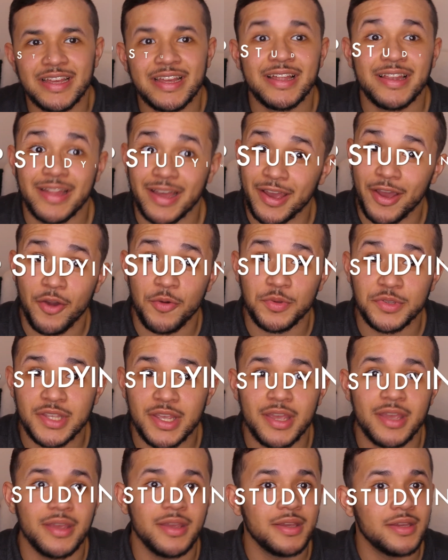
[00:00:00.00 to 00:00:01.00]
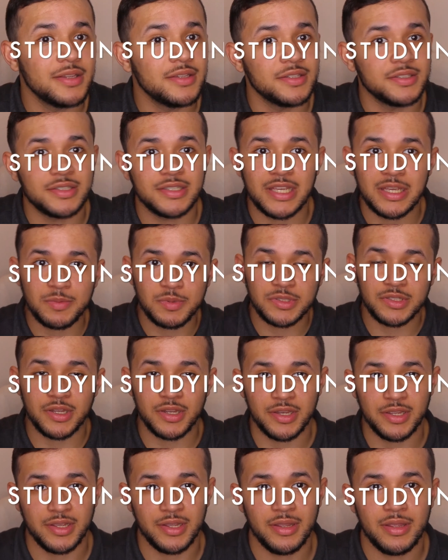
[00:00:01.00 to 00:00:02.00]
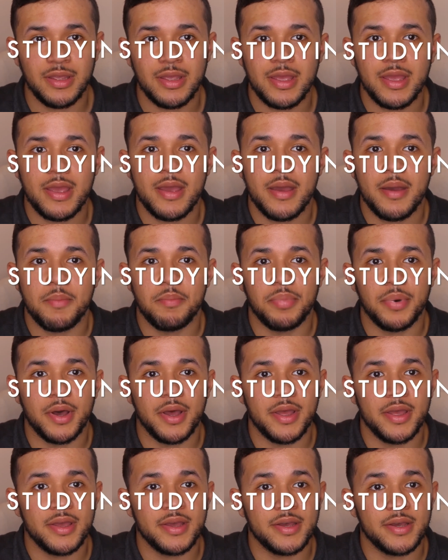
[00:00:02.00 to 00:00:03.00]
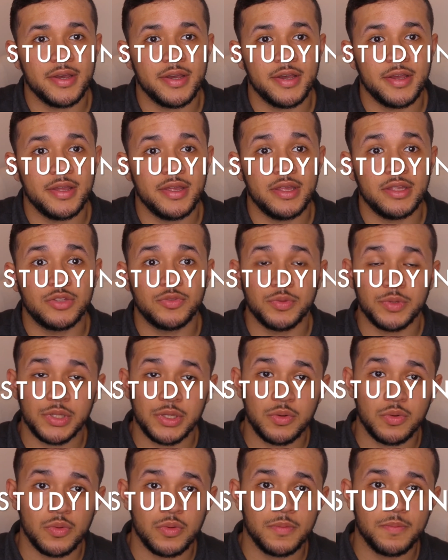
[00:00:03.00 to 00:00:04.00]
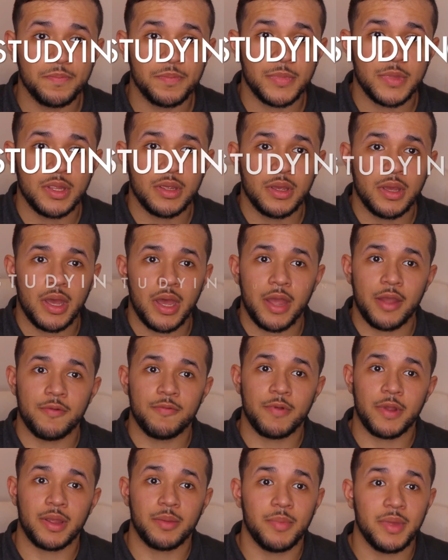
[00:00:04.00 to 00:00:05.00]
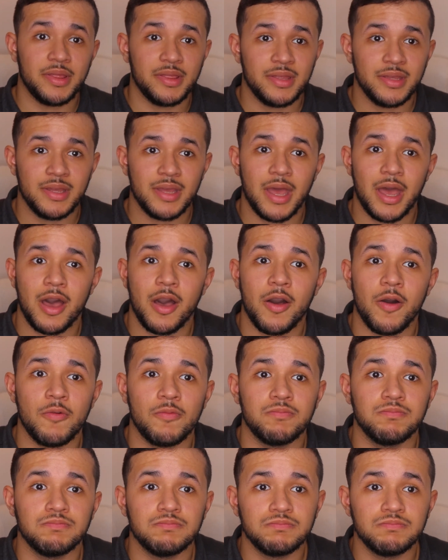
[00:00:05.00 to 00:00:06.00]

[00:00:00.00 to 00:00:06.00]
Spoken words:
Like I always say, just keep studying. But it's really cool. I recommend it. I'll